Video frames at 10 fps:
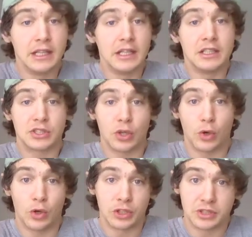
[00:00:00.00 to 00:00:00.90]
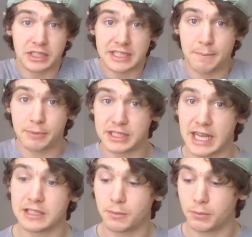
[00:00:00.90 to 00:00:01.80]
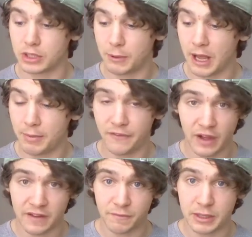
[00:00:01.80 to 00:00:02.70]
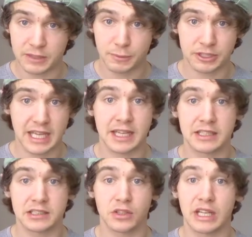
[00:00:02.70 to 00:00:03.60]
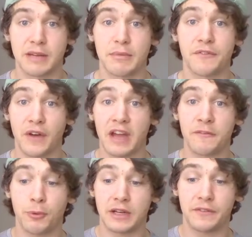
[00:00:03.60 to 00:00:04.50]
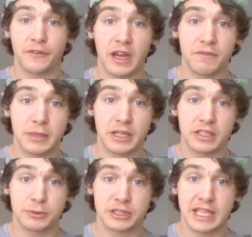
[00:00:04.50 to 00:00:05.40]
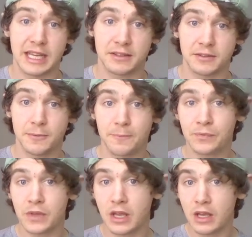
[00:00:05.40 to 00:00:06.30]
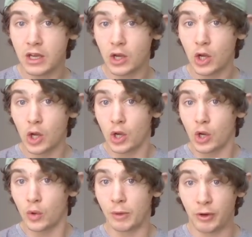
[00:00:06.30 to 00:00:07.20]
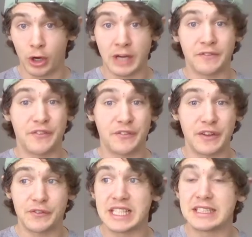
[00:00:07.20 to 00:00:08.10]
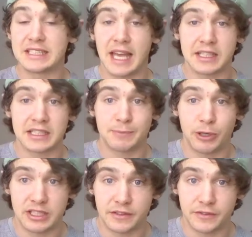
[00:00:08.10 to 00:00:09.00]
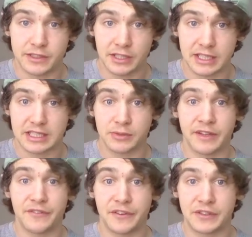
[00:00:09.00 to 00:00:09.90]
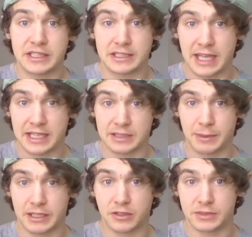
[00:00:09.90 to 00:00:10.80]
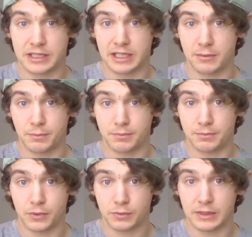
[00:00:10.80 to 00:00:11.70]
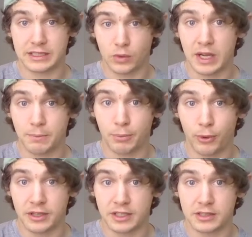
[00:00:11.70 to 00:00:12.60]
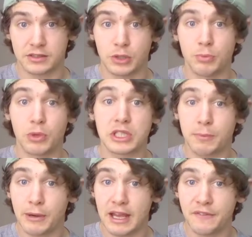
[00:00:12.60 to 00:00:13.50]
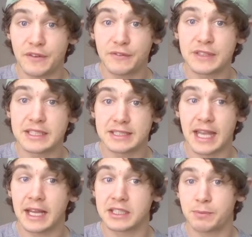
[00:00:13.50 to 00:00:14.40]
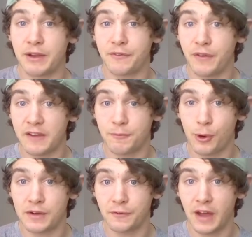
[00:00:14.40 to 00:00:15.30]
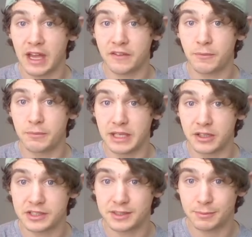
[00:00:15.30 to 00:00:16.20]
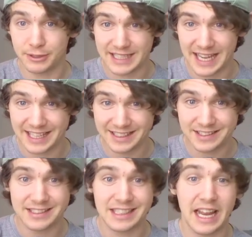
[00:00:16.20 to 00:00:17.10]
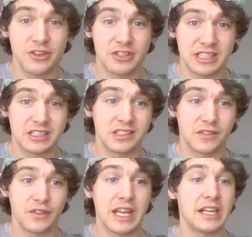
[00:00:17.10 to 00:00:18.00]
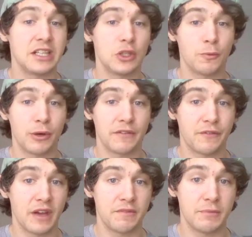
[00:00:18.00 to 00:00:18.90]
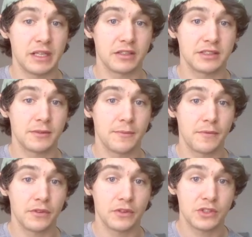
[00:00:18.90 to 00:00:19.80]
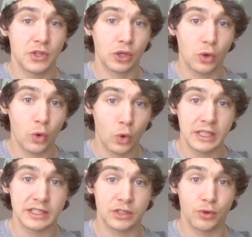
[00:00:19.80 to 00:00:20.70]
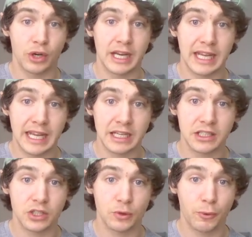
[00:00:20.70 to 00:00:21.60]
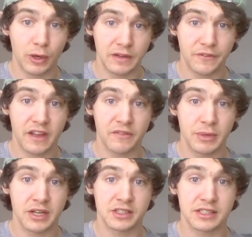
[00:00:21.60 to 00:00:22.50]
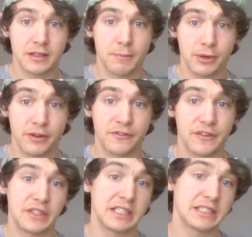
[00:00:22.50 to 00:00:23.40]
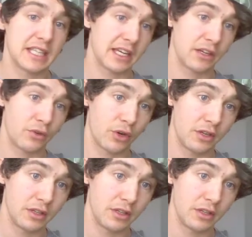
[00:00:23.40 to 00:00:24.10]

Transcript: So 110% multiplied by 5 meters per second is going to give me 5.5 meters per second. We'll be running for 15 seconds per interval. So this is where the 15 seconds bit comes in. Is quite important. You multiply 15 seconds by 5.5 meters per second to get your distance of 82.5 meters. So the goal is to run 82.5 meters per 15-second run.